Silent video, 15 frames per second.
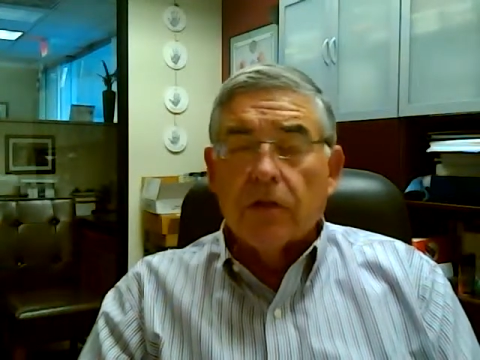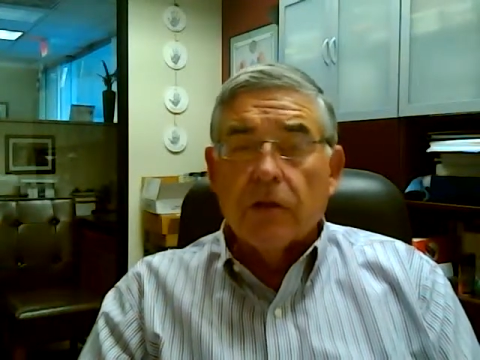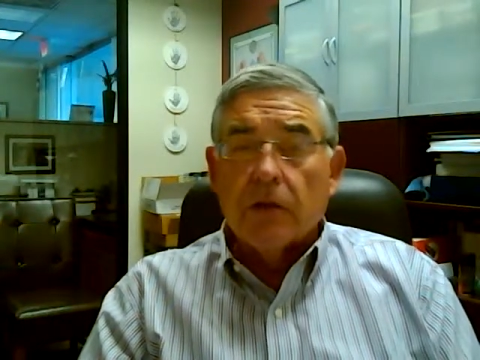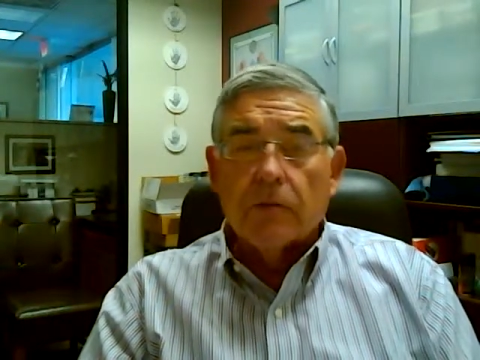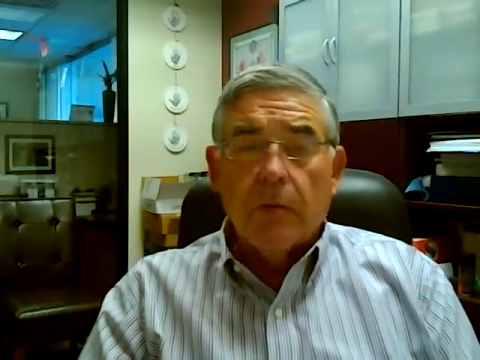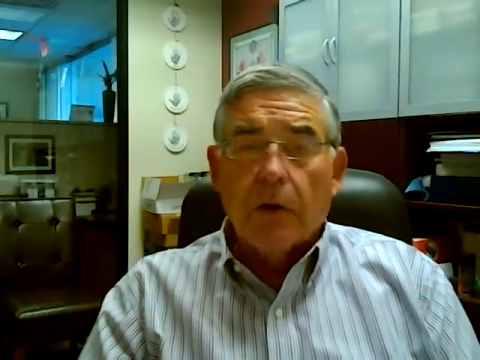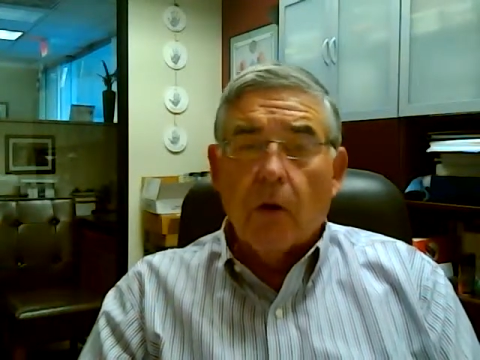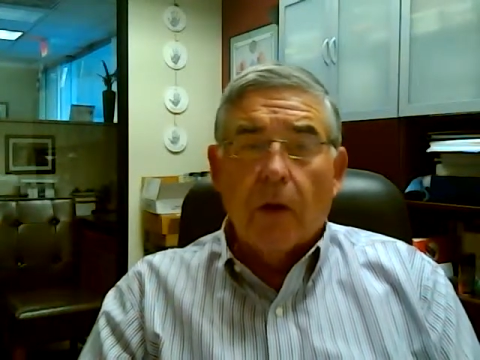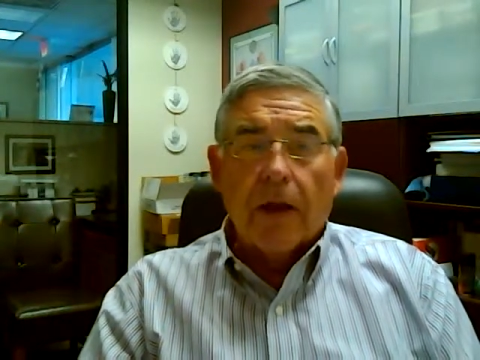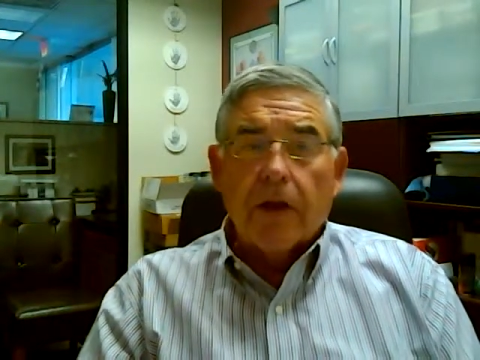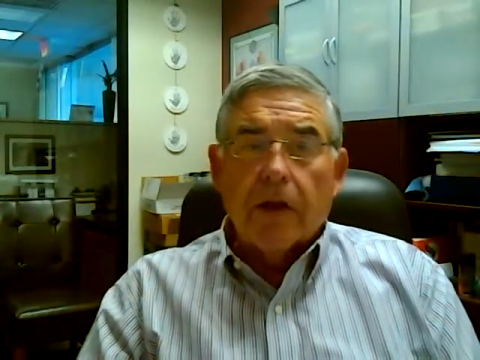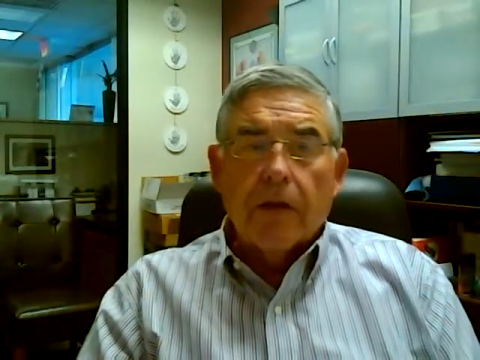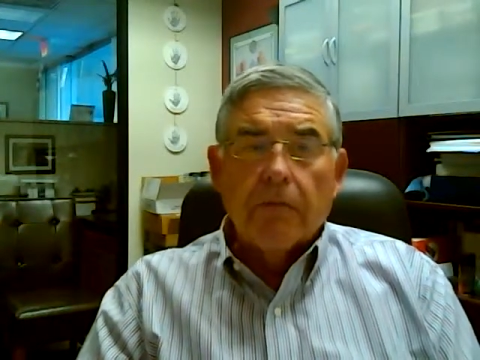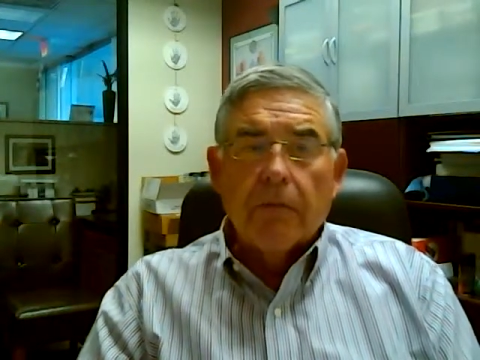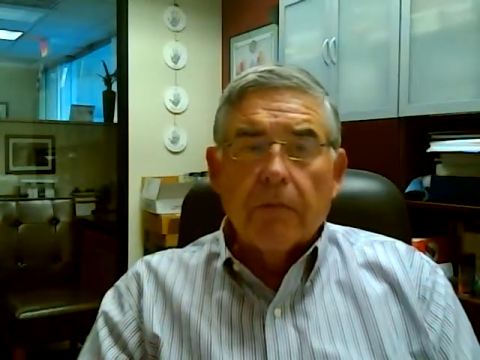it's been quite
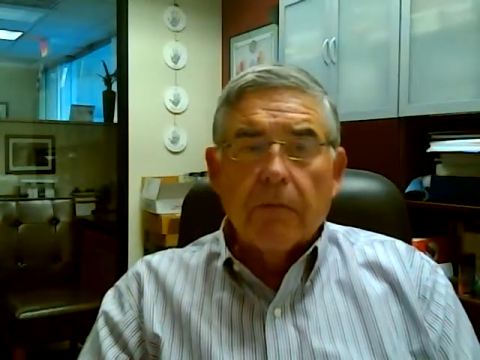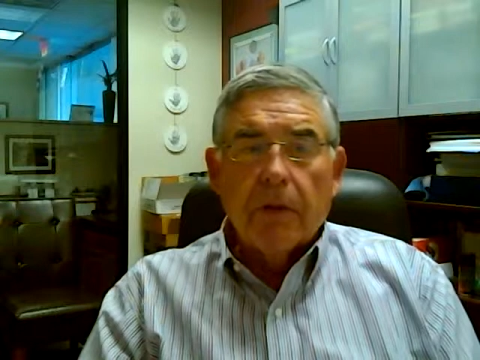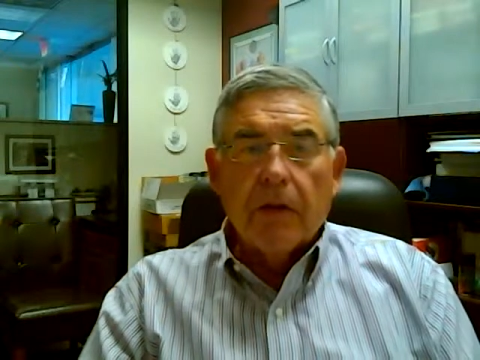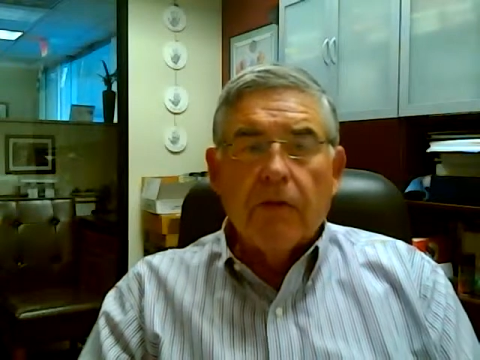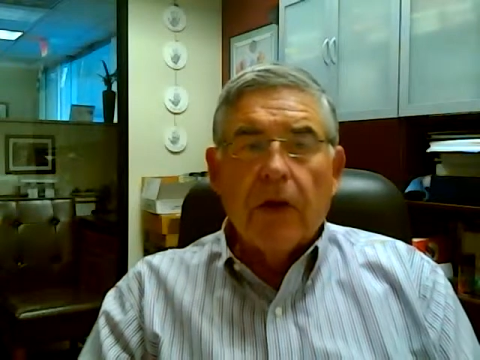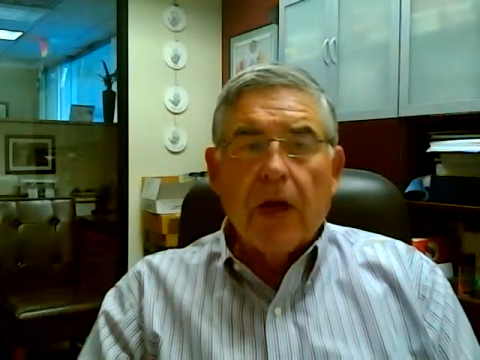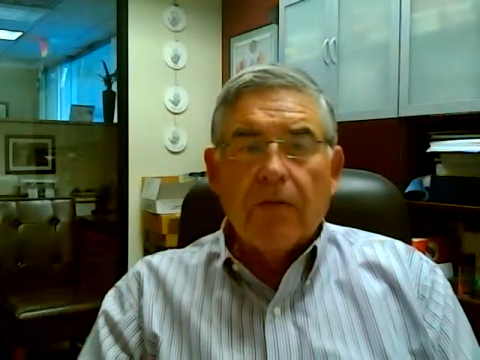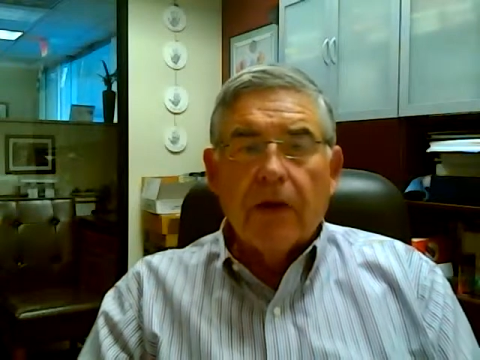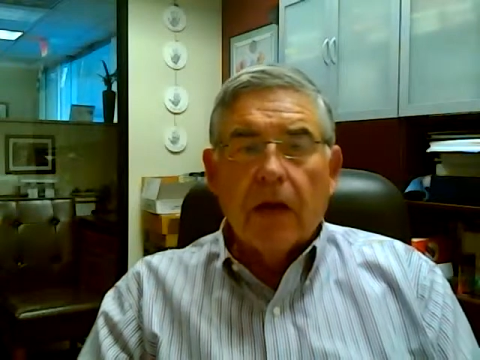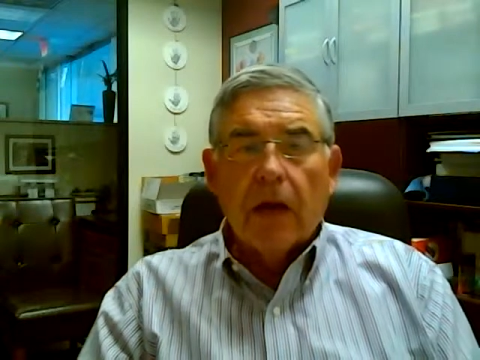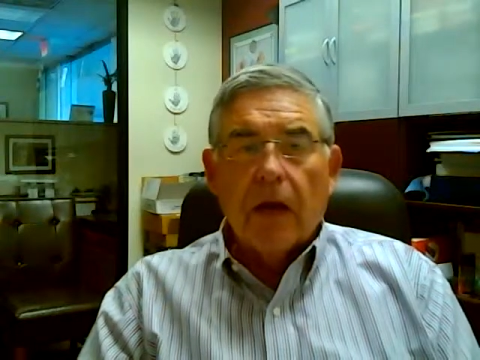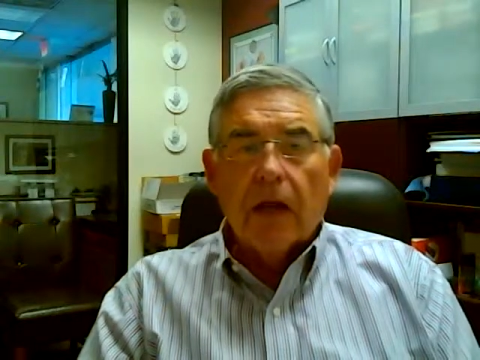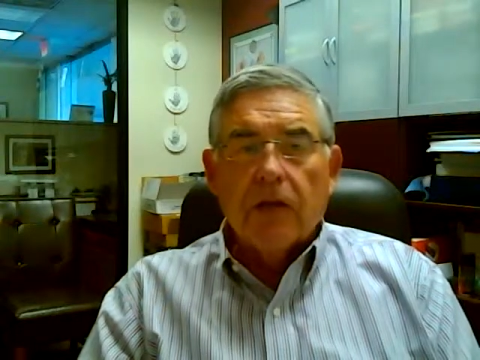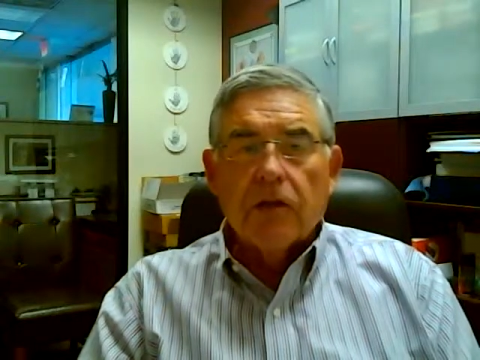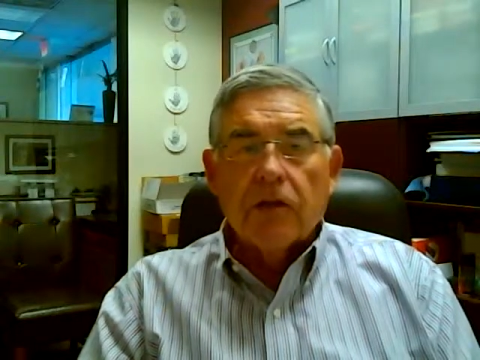good. Been having it at
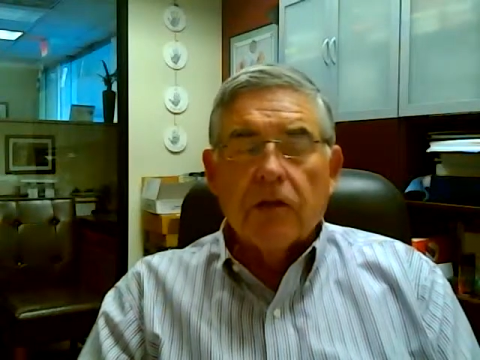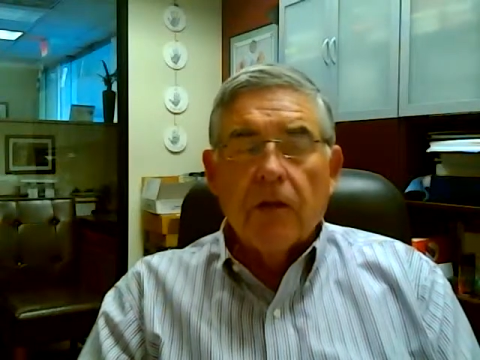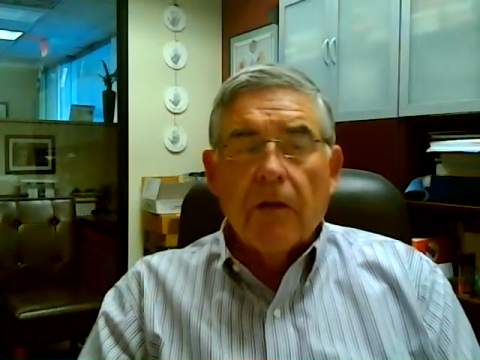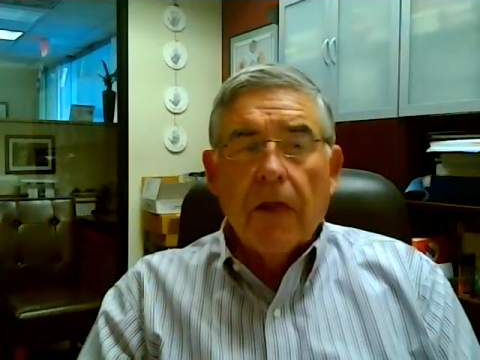lunch.